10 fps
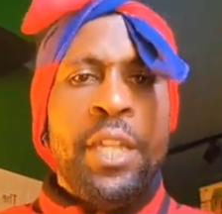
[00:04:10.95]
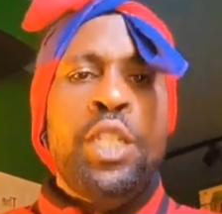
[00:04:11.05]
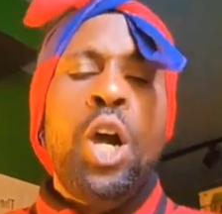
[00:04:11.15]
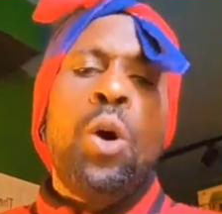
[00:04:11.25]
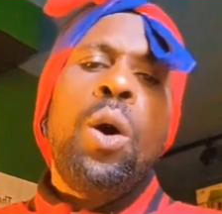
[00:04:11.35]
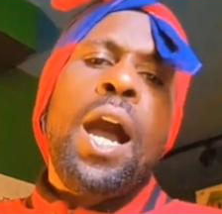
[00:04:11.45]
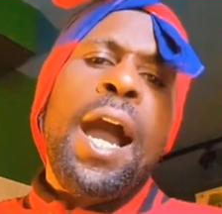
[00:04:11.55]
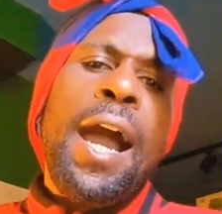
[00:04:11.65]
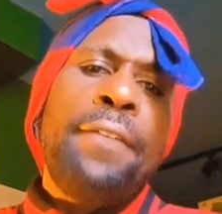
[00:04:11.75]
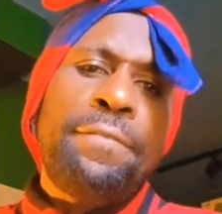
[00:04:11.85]
Now,
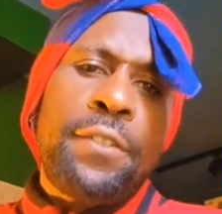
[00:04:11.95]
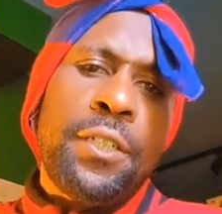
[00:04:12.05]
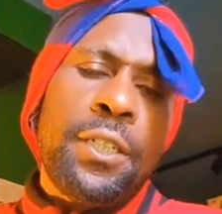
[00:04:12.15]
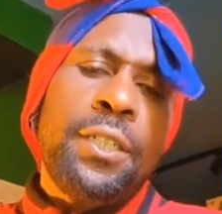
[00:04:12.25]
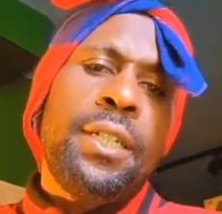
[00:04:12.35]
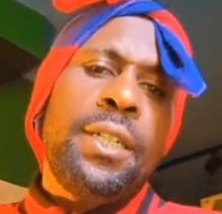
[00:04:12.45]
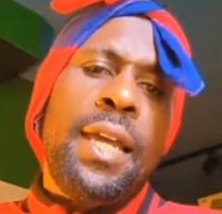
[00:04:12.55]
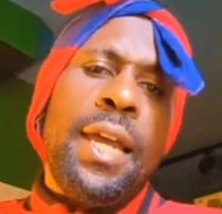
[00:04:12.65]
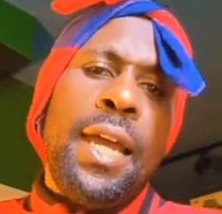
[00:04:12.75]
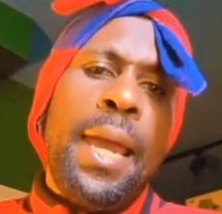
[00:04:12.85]
after
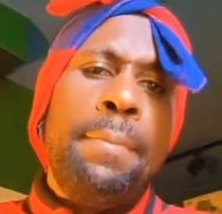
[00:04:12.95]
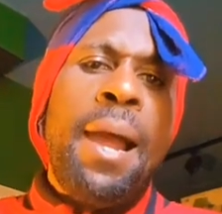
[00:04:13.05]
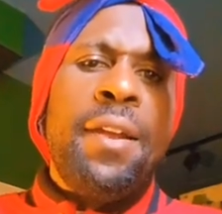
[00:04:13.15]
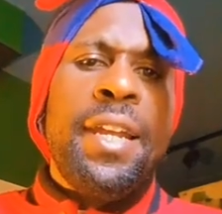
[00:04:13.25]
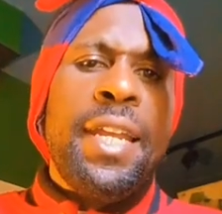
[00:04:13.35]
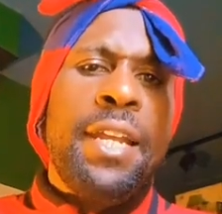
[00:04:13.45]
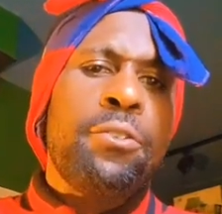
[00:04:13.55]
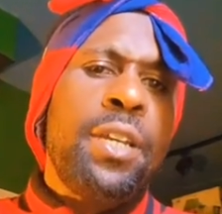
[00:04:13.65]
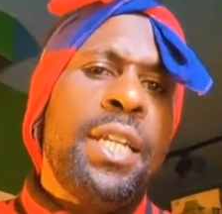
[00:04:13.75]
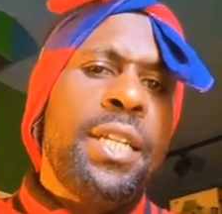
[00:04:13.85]

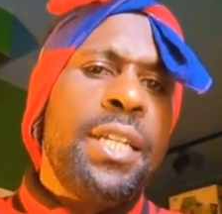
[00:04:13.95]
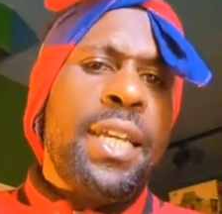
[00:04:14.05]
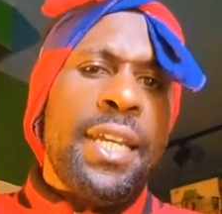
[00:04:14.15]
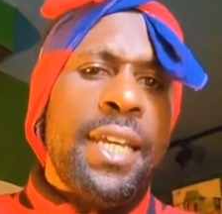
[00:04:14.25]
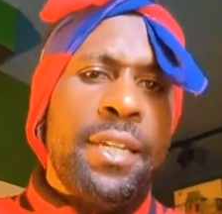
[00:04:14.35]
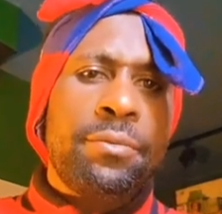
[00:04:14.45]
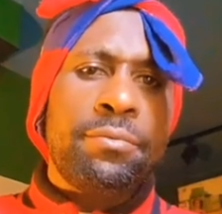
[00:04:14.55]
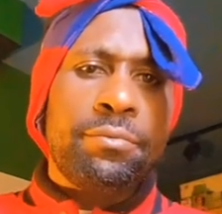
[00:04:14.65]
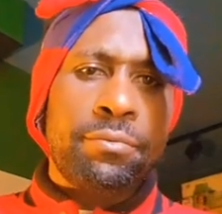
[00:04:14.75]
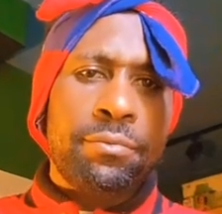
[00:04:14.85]
mRNA reading the DNA,
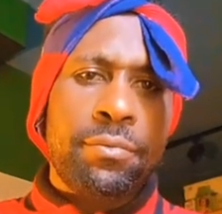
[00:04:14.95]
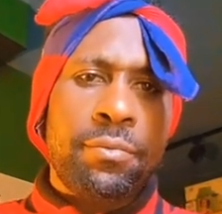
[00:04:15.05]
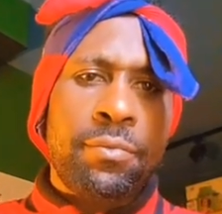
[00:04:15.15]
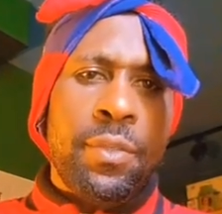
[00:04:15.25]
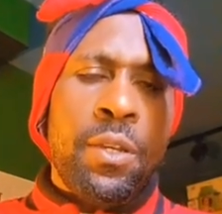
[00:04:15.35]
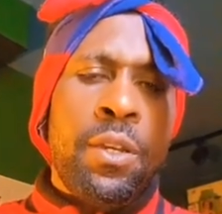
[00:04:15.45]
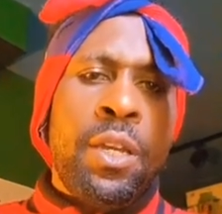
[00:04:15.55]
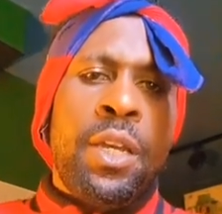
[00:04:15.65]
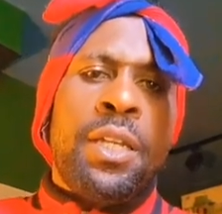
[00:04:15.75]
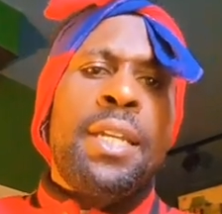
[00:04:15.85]

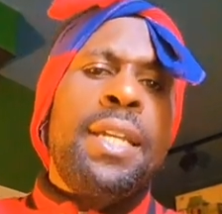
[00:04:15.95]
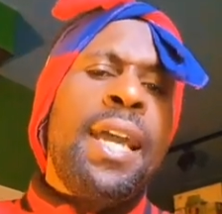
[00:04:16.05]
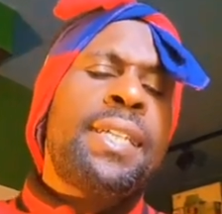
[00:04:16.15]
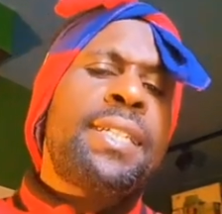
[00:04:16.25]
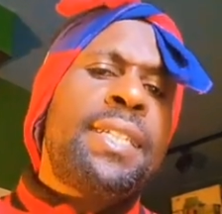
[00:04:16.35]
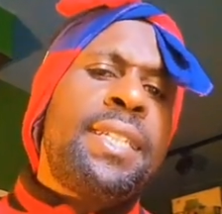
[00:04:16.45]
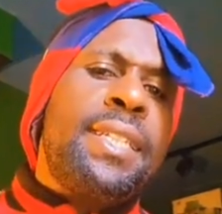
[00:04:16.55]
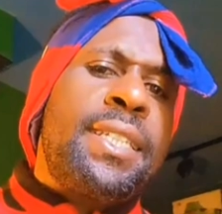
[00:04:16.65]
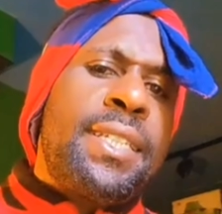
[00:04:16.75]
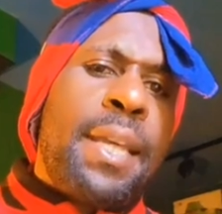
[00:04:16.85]
the next
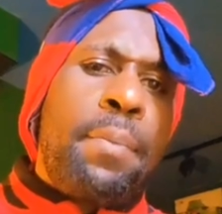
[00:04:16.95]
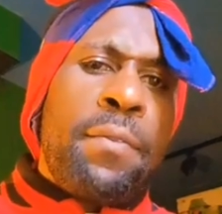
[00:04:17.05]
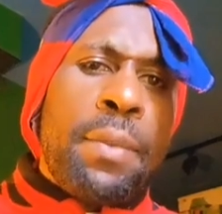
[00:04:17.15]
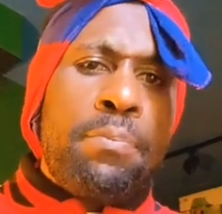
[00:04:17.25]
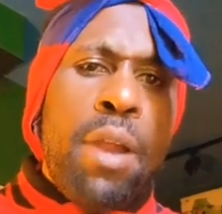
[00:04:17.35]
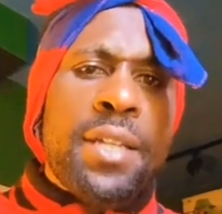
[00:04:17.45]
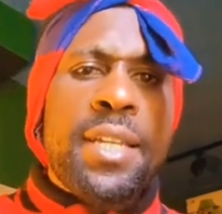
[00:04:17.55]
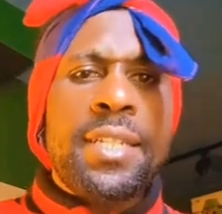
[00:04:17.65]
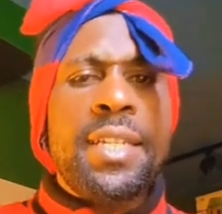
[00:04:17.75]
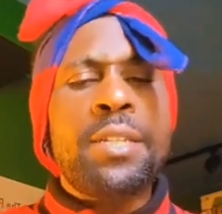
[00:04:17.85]
step of the
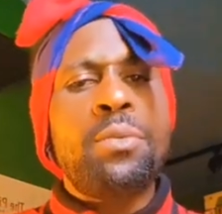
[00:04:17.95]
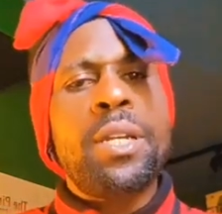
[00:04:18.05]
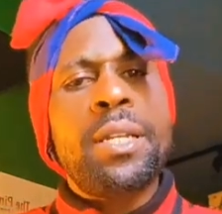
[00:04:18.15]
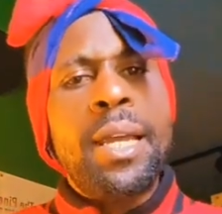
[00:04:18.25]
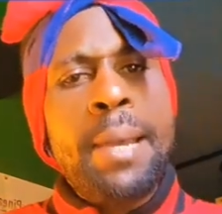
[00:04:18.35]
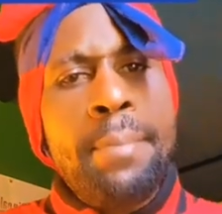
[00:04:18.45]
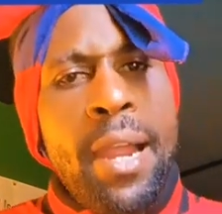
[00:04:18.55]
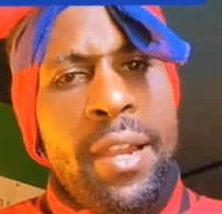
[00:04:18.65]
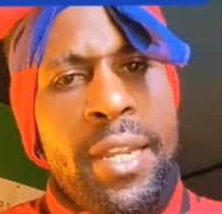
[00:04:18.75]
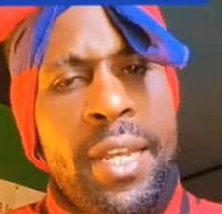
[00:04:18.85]
process is where the
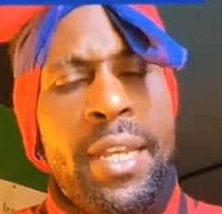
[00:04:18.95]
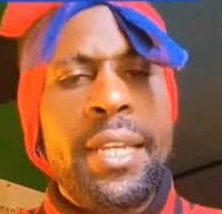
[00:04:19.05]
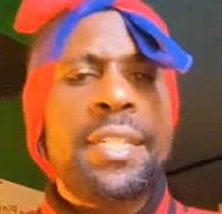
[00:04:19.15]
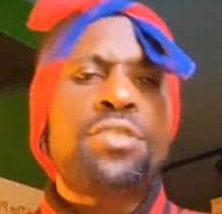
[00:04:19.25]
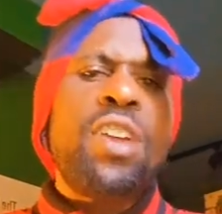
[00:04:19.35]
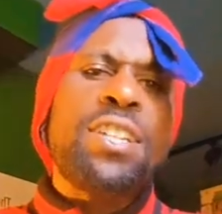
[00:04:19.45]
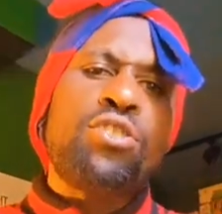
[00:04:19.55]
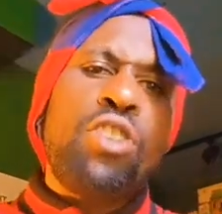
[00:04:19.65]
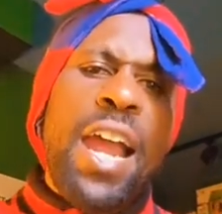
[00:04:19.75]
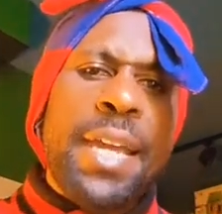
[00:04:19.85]
mRNA is
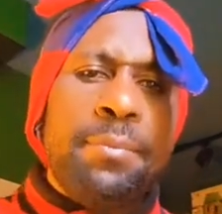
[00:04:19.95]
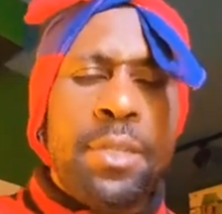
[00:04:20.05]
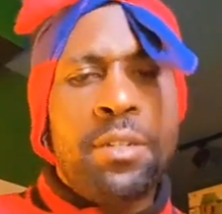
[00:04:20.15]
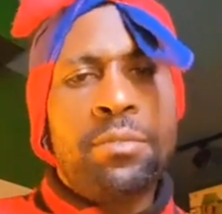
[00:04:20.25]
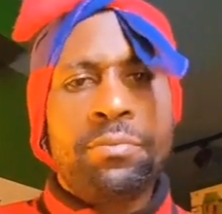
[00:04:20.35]
transcribed